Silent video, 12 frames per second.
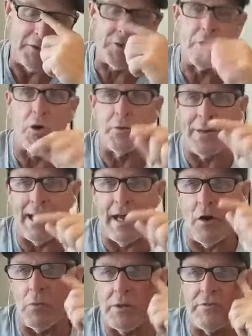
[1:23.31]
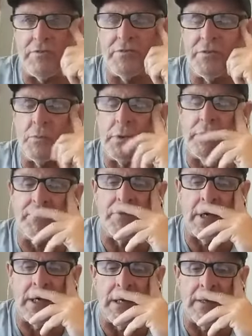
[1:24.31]
so now we've in
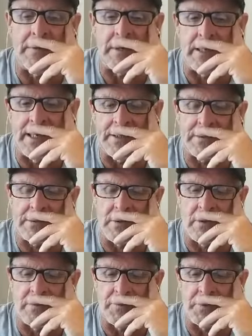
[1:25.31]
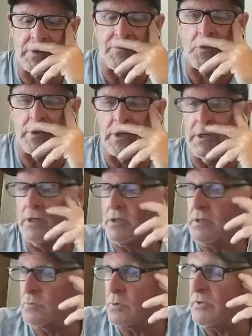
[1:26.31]
the last 3 or 4
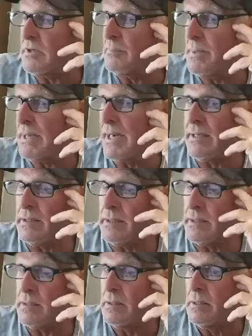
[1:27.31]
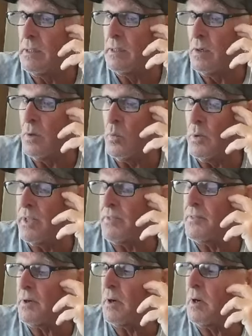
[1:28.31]
years we've combined it
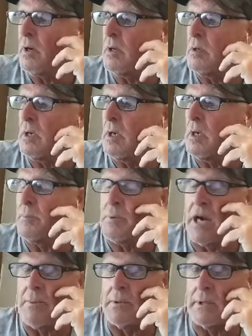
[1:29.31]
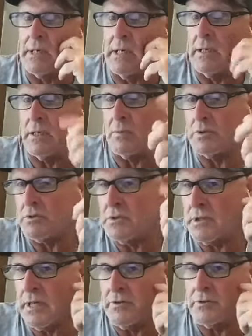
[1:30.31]
with our primal eating, which you
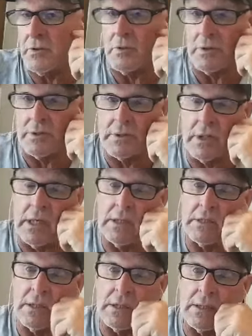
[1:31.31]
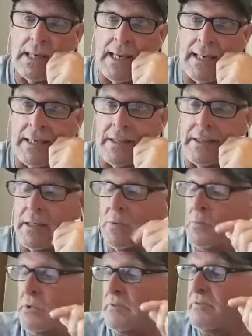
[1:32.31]
guys know as a ketogenic diet,
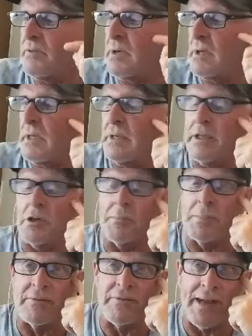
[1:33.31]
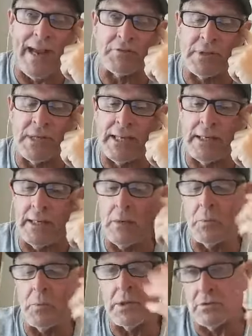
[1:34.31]
and and intermittent fasting,
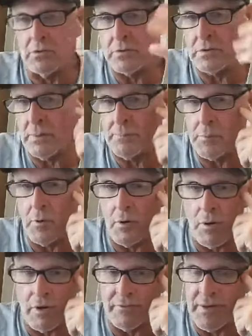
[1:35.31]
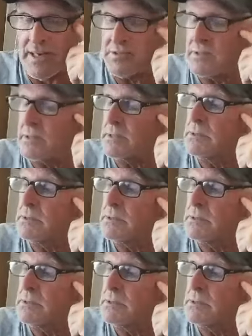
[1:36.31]
and we do some prolonged fastings,